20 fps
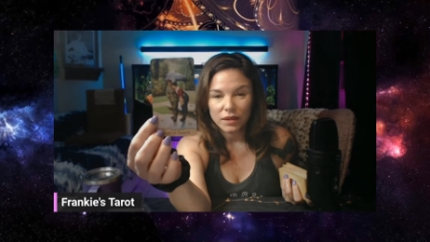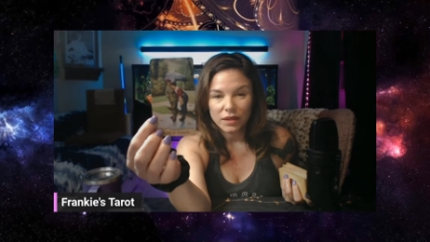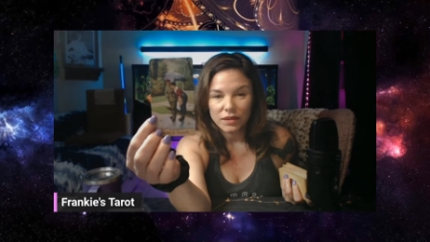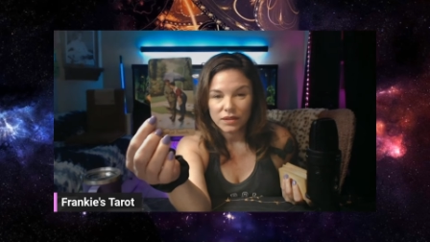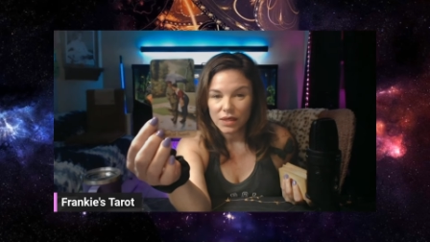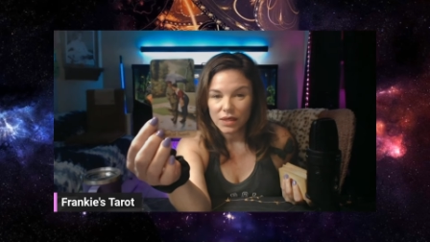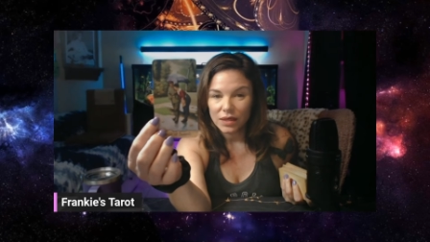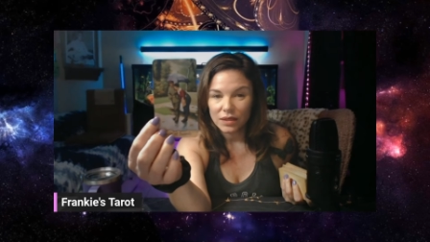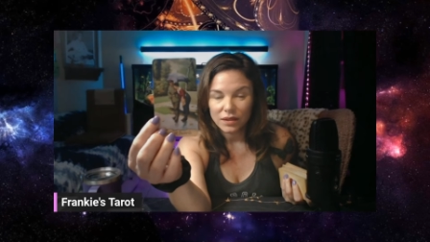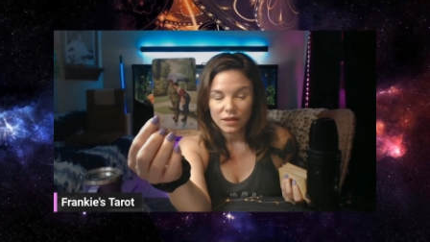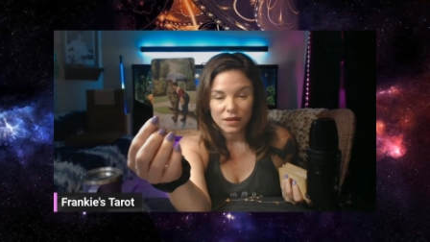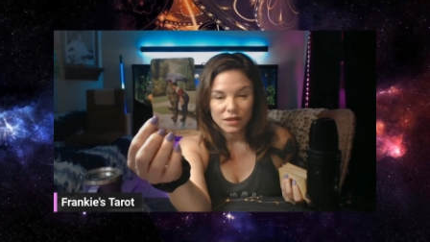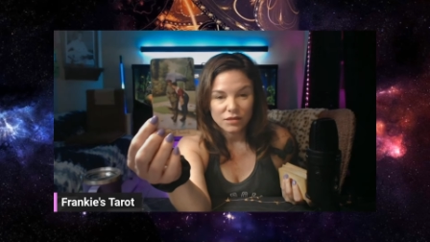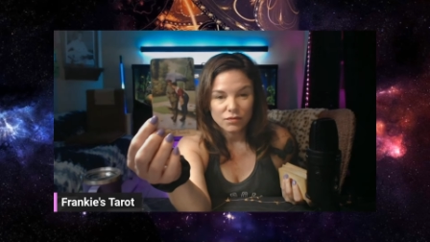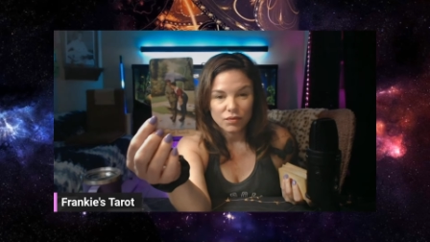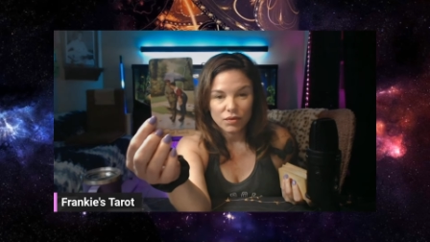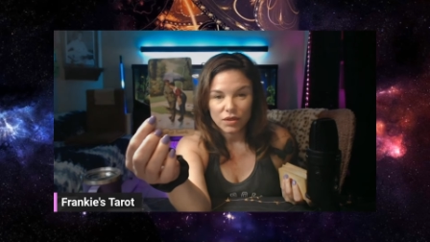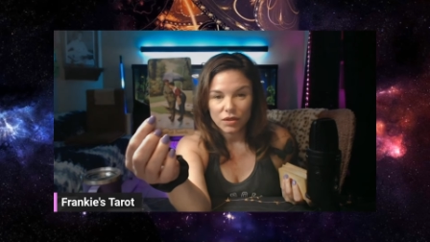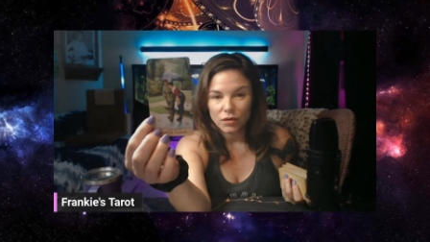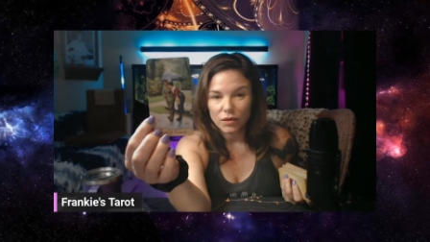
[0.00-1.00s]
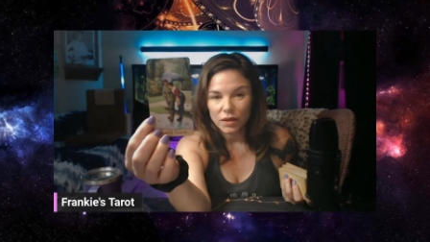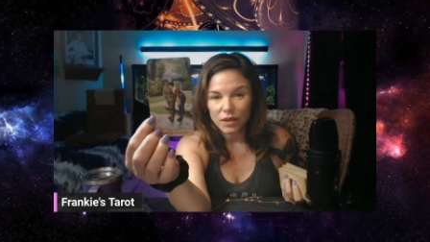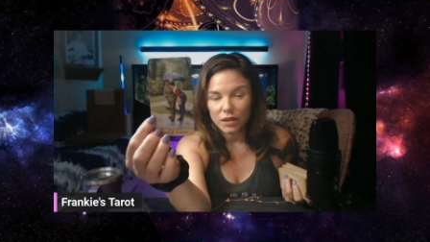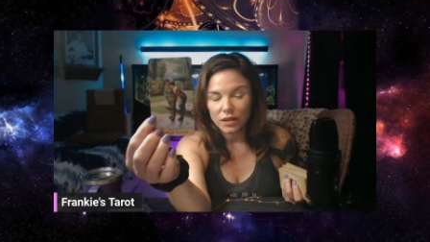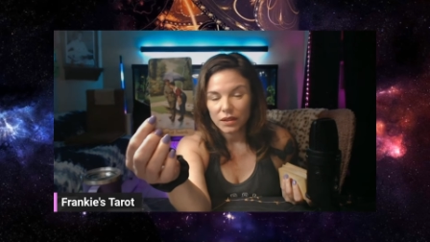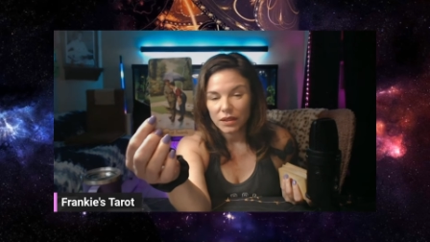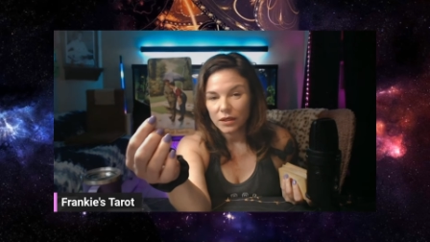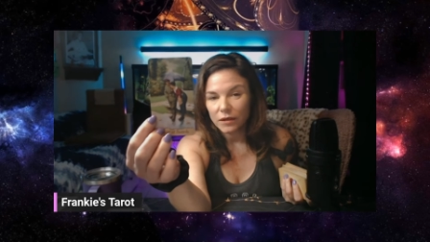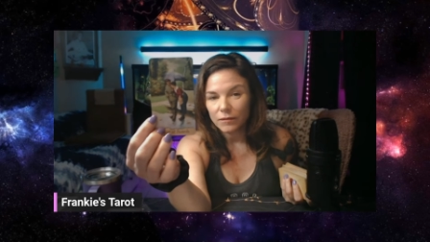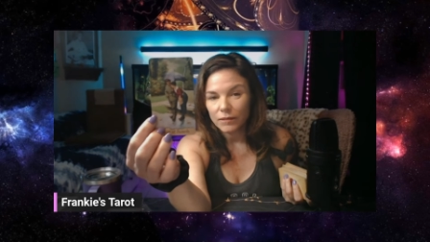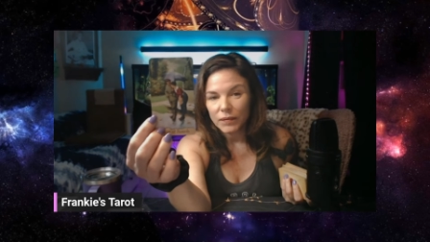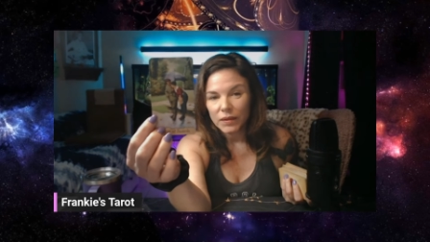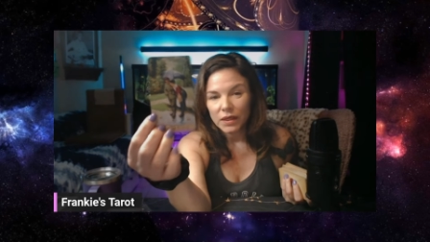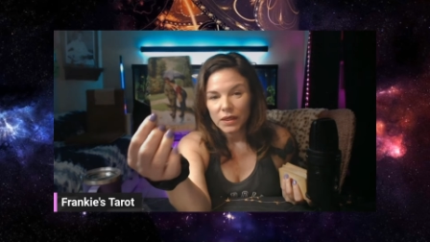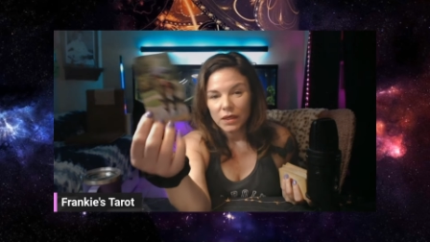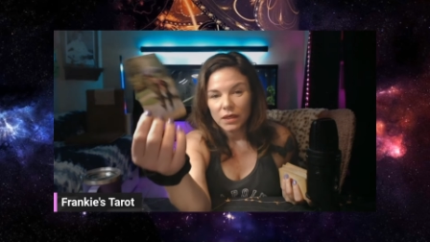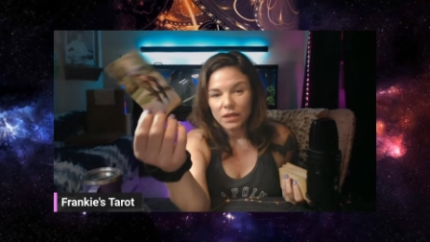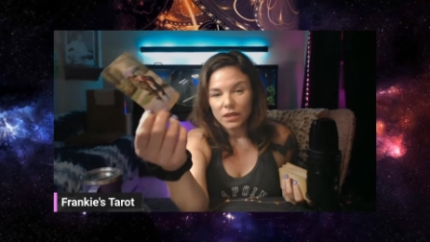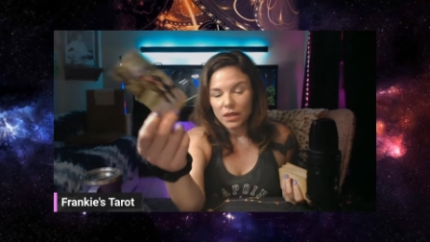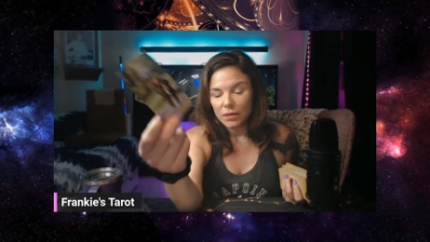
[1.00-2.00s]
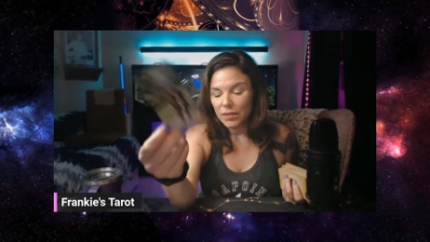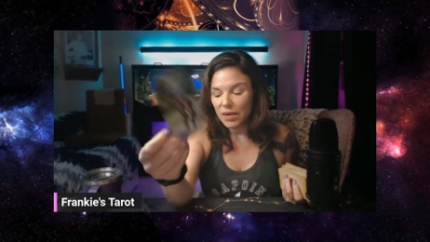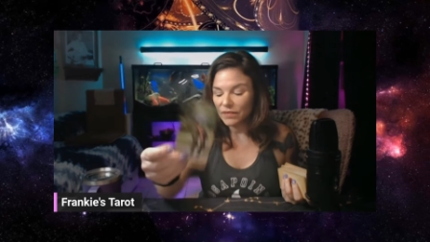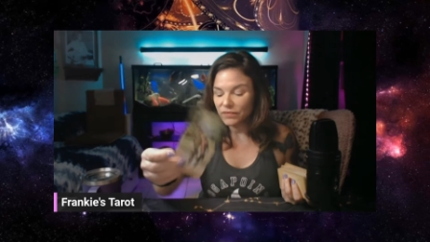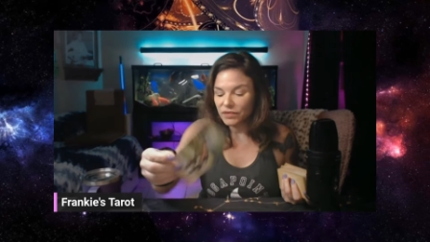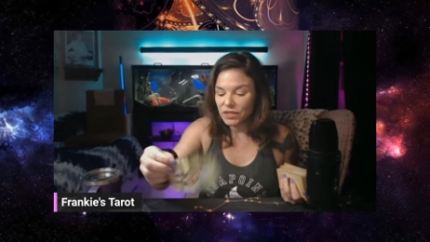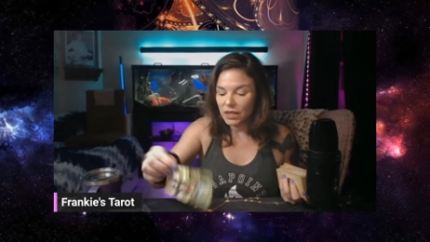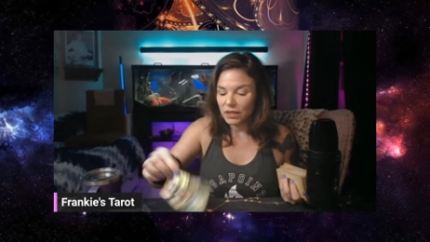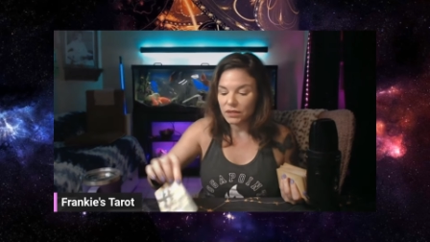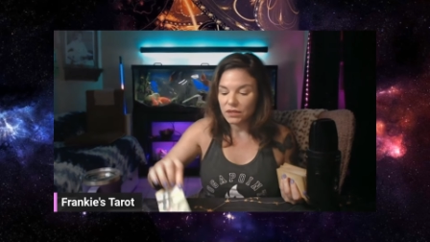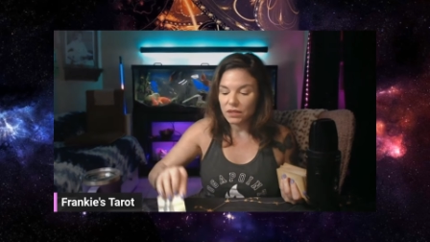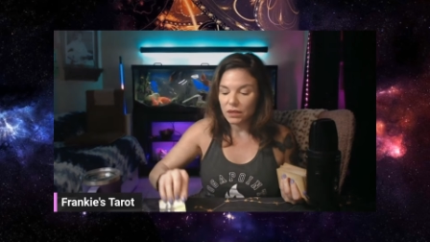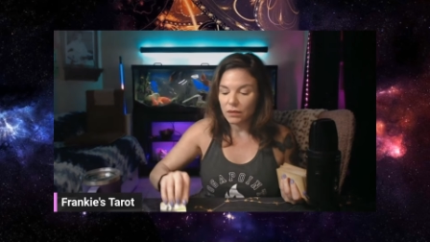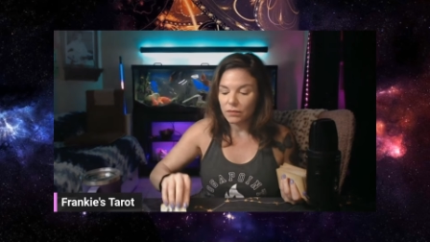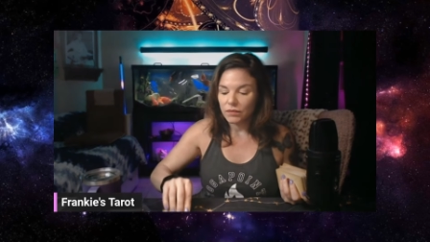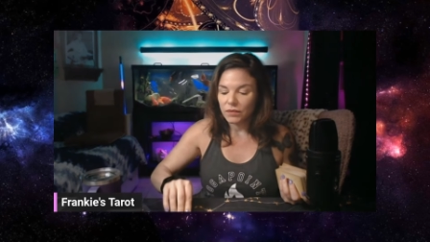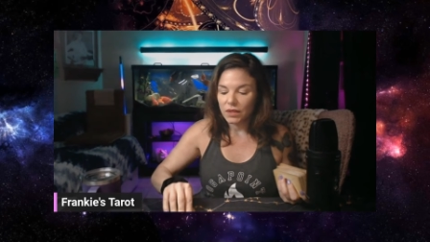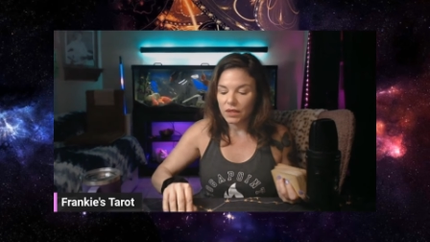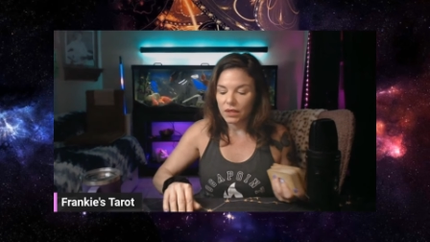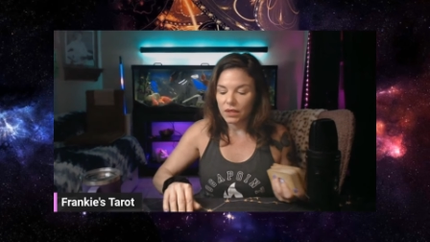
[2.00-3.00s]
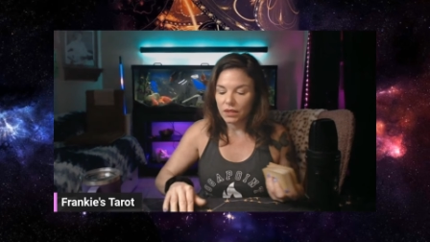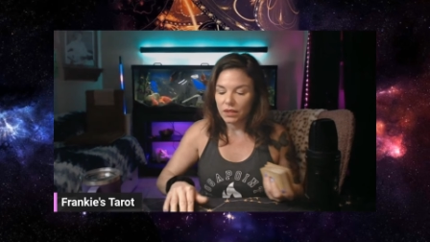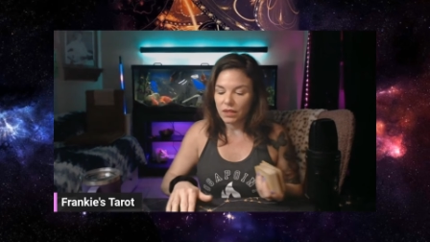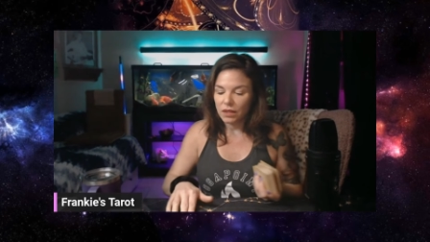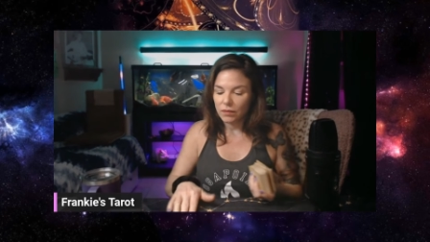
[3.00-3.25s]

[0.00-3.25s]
They say things pretty quickly. They may have said something.